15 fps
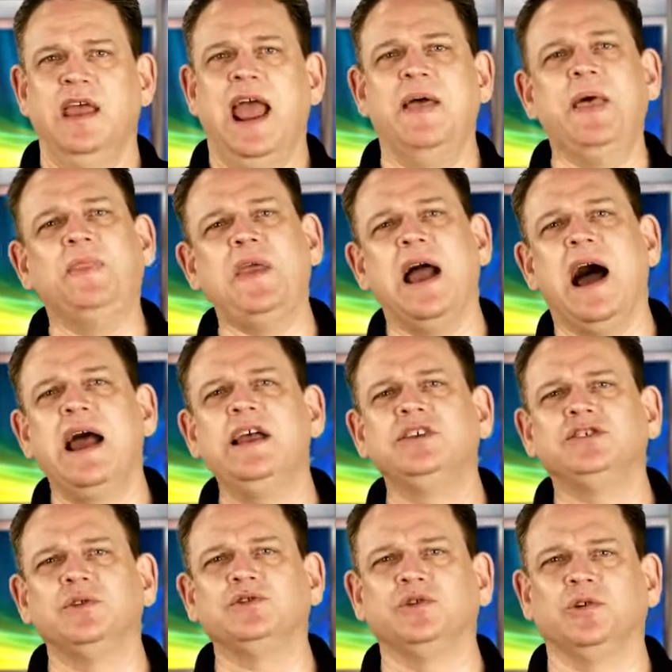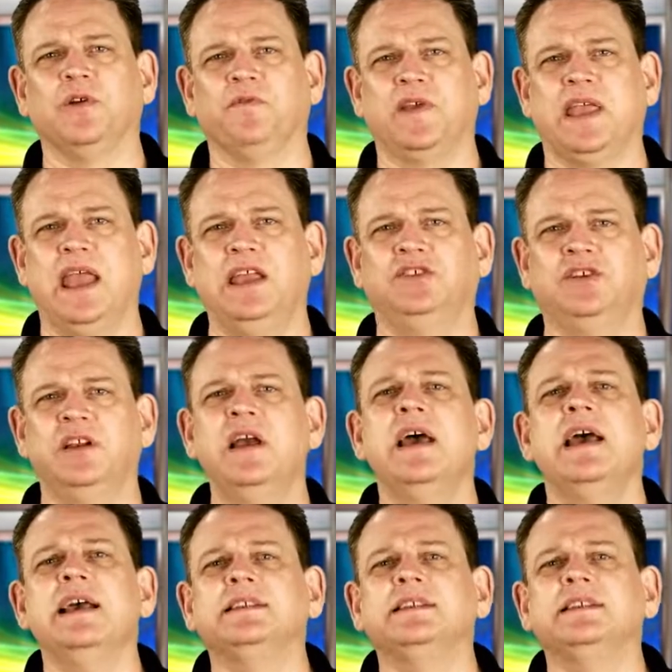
and that the ISO certification